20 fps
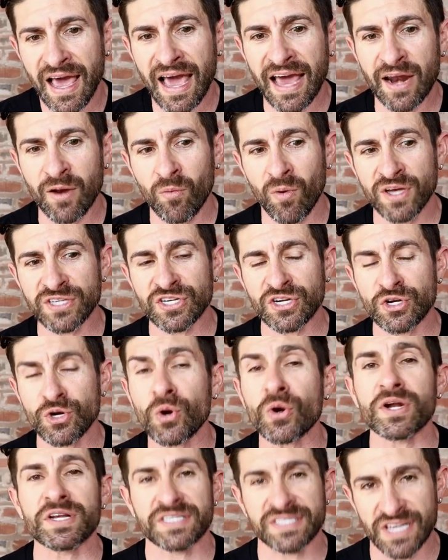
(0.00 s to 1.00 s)
and it wasn't
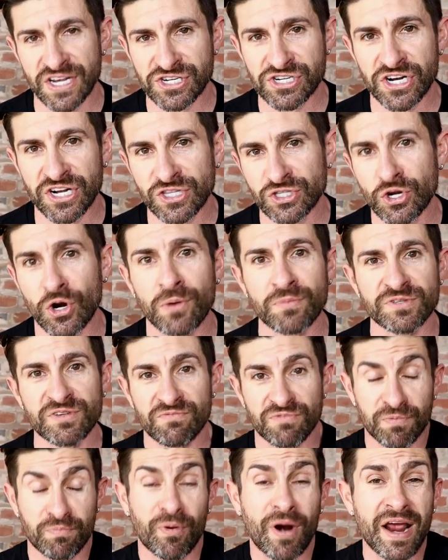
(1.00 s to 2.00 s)
your decision in terms
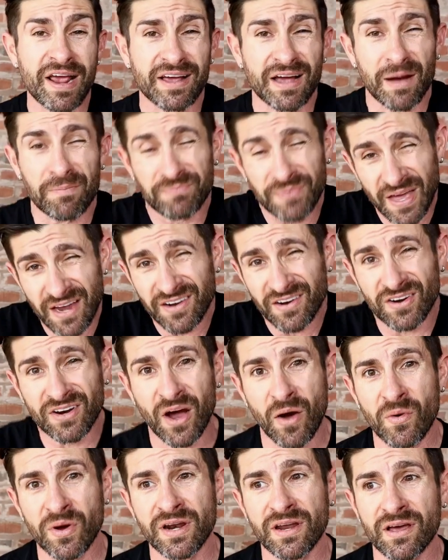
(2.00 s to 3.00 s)
of the breakup, then you're
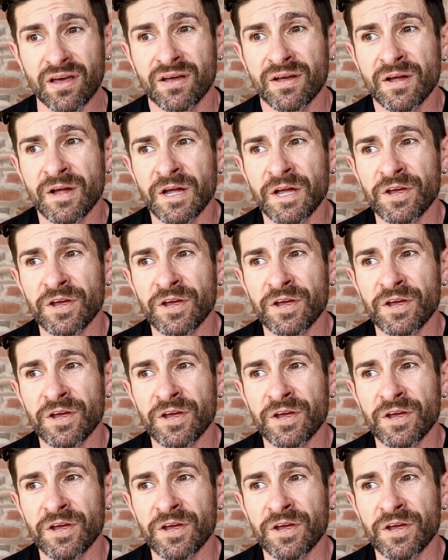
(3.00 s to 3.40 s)
gonna